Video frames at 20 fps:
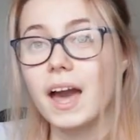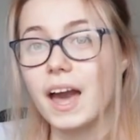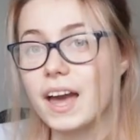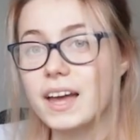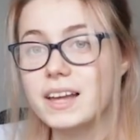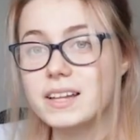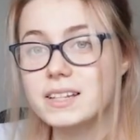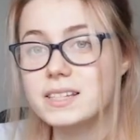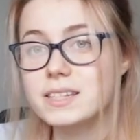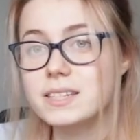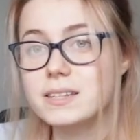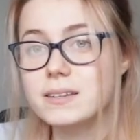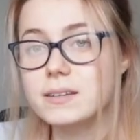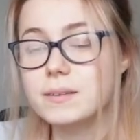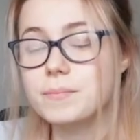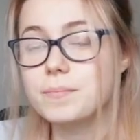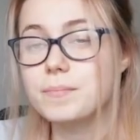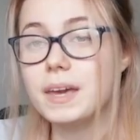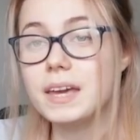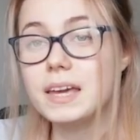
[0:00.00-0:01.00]
And
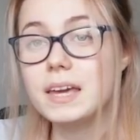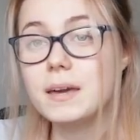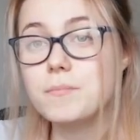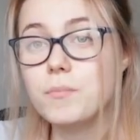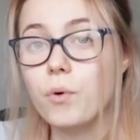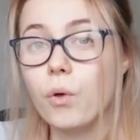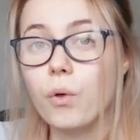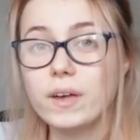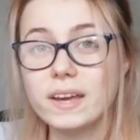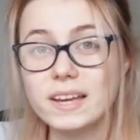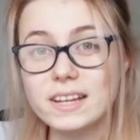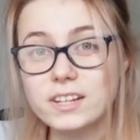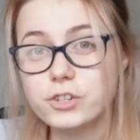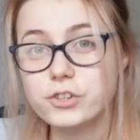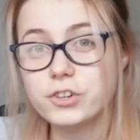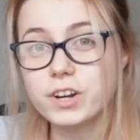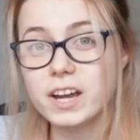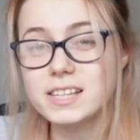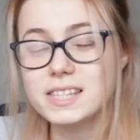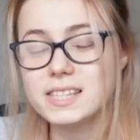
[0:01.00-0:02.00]
to make it more
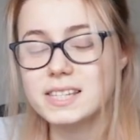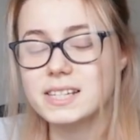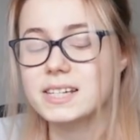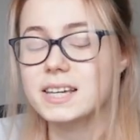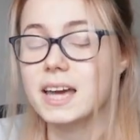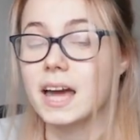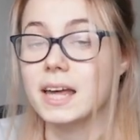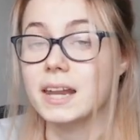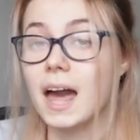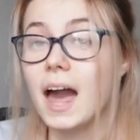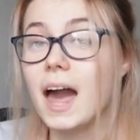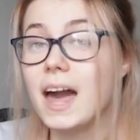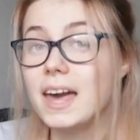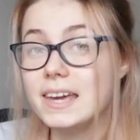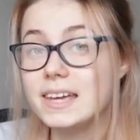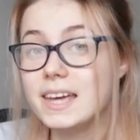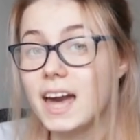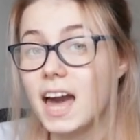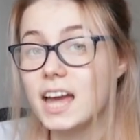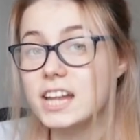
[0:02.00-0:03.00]
interesting and
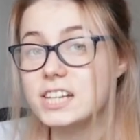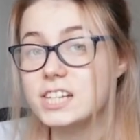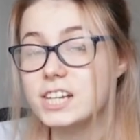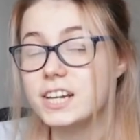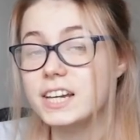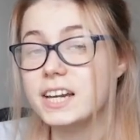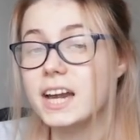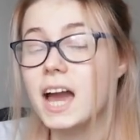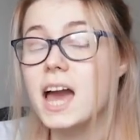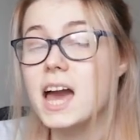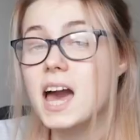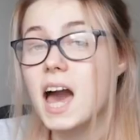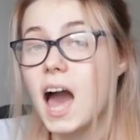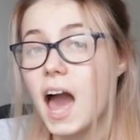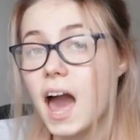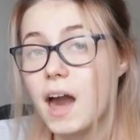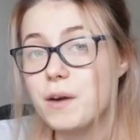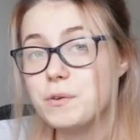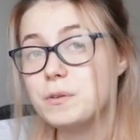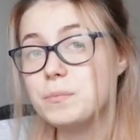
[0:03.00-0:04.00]
eye-catching,
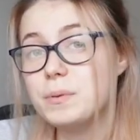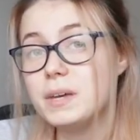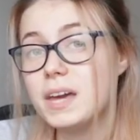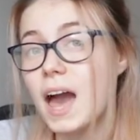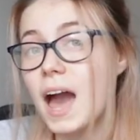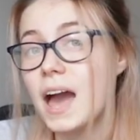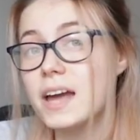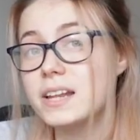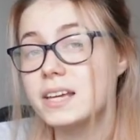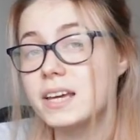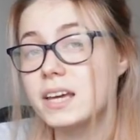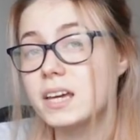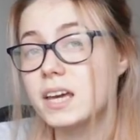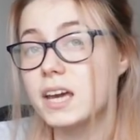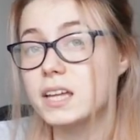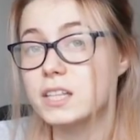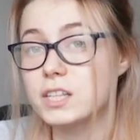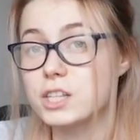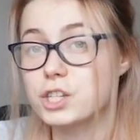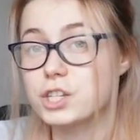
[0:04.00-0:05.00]
I will be adding
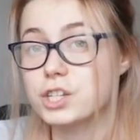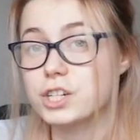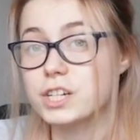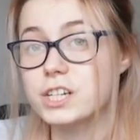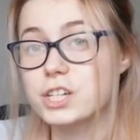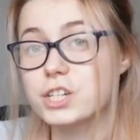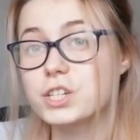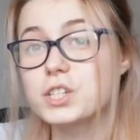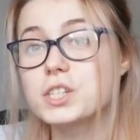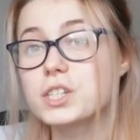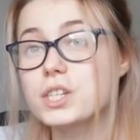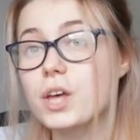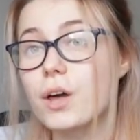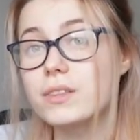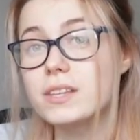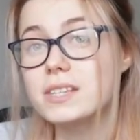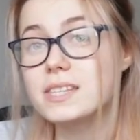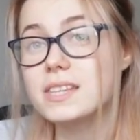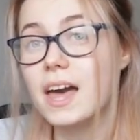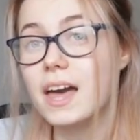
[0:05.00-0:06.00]
illustrations on
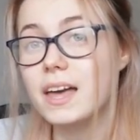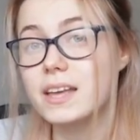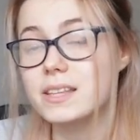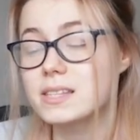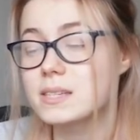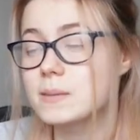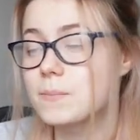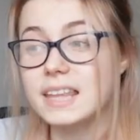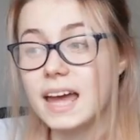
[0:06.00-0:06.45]
the sides.